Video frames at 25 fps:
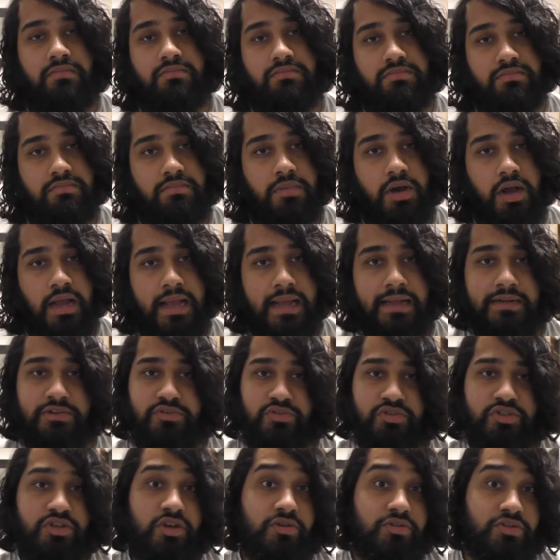Mark
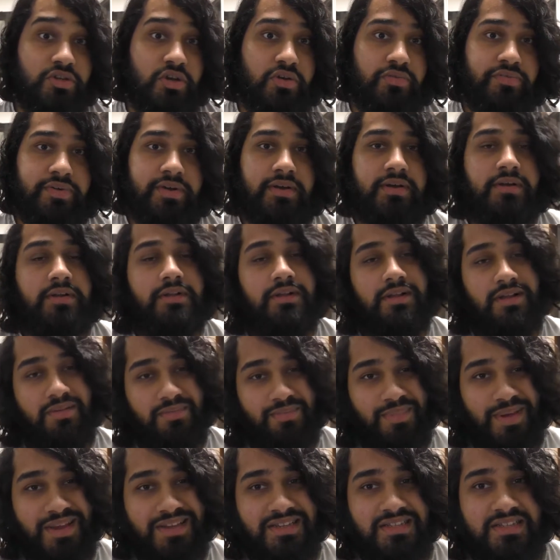Andrews goes over,
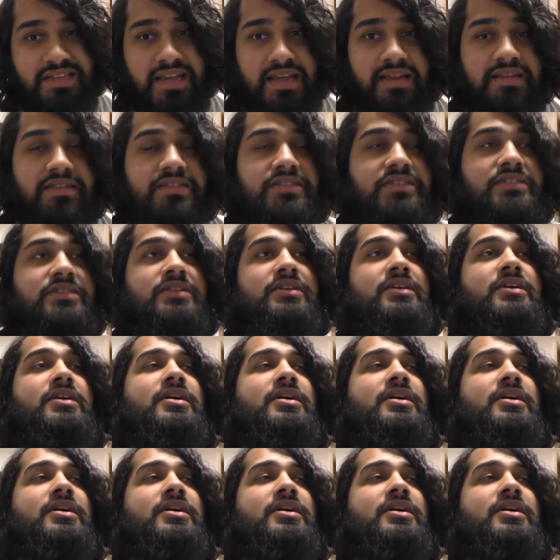makes sense.